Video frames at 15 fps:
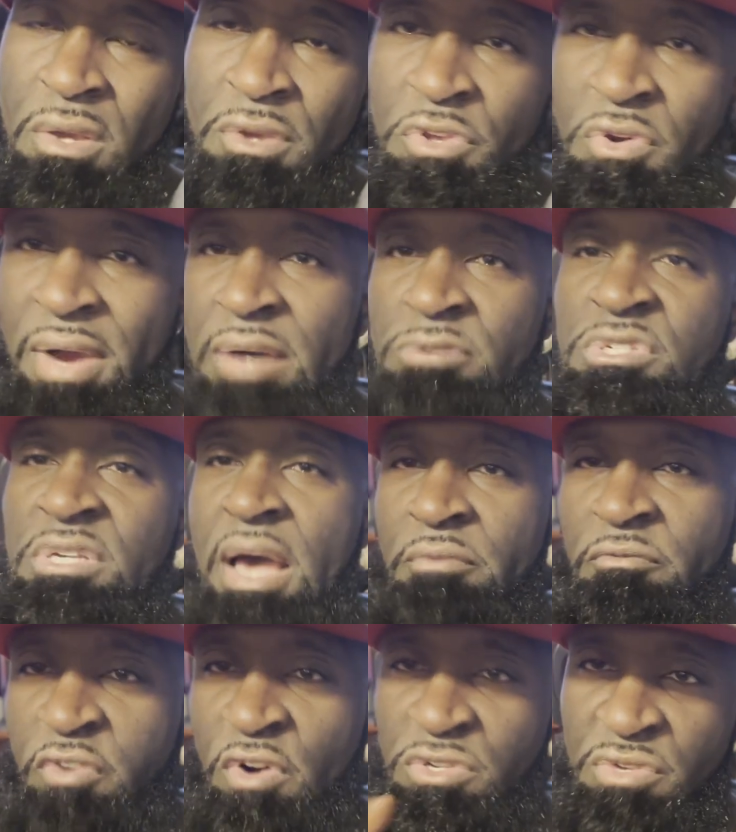You're
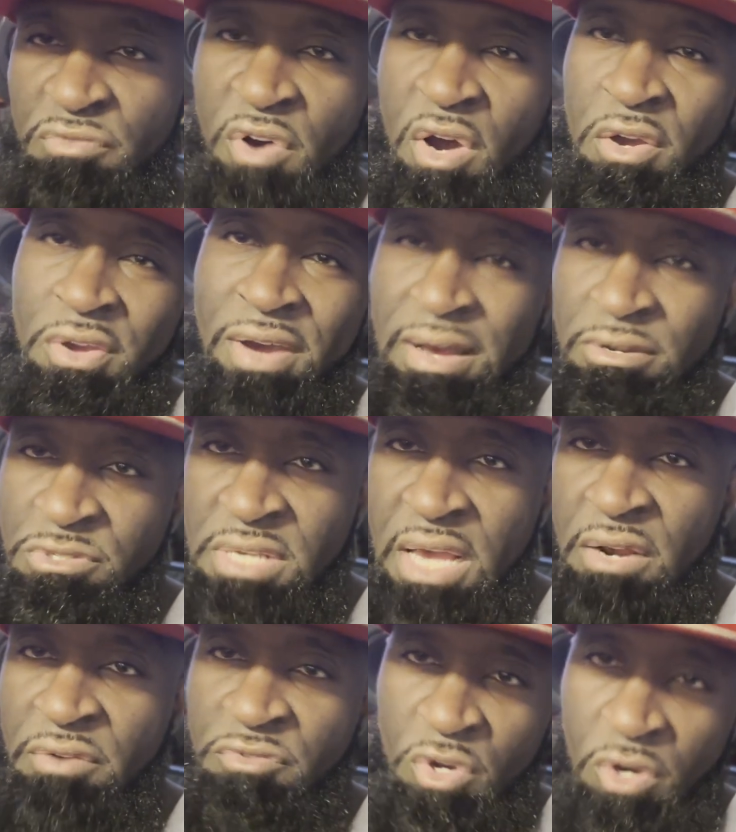outside. First of all, you're
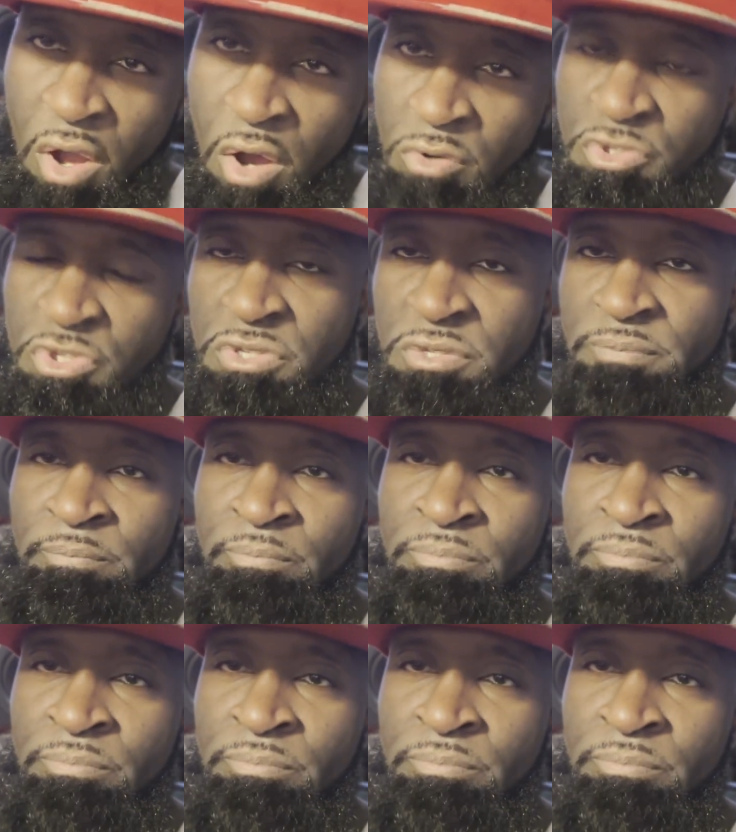outside of your culture.